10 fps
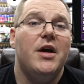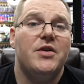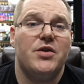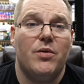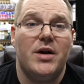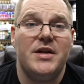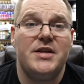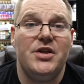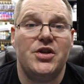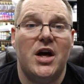So we're going to
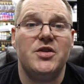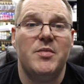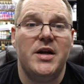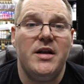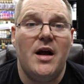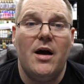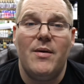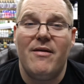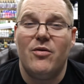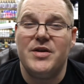see Judgment.
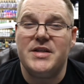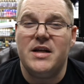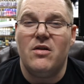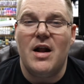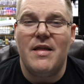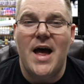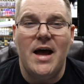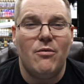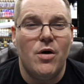We haven't really seen a lot of that.